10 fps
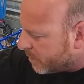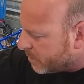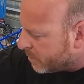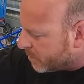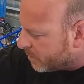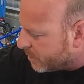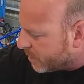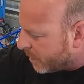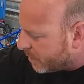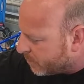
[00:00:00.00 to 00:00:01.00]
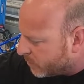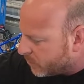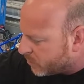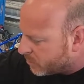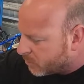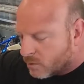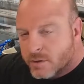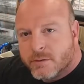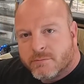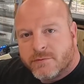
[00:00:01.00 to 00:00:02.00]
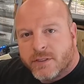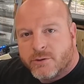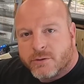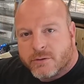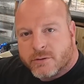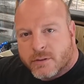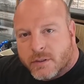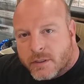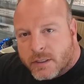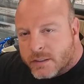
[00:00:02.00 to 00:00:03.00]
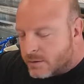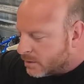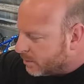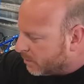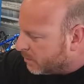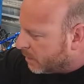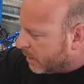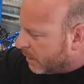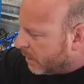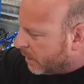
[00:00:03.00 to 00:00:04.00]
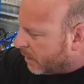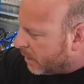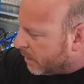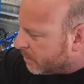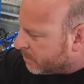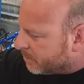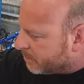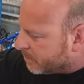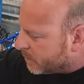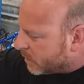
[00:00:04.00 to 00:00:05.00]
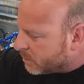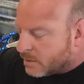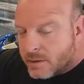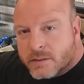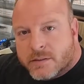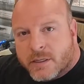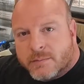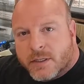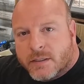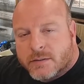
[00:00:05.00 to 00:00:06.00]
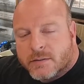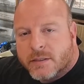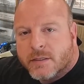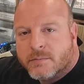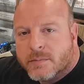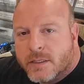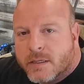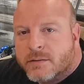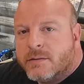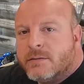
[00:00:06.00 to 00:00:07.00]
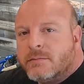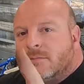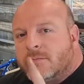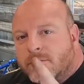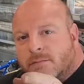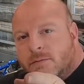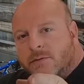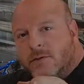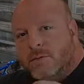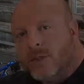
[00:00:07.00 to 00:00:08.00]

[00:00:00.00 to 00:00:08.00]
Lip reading: engine stand with startup features. So until next time, guys, get out there and do